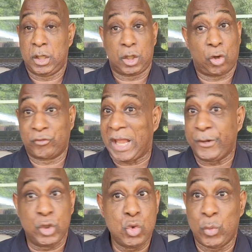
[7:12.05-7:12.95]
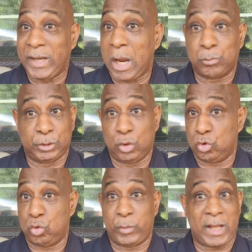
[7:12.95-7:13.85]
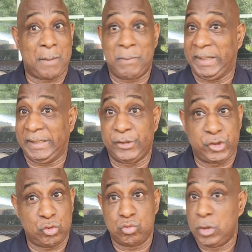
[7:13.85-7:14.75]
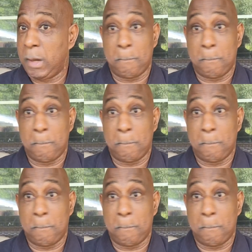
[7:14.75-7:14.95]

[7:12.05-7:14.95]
because I knew what I was doing when I made you.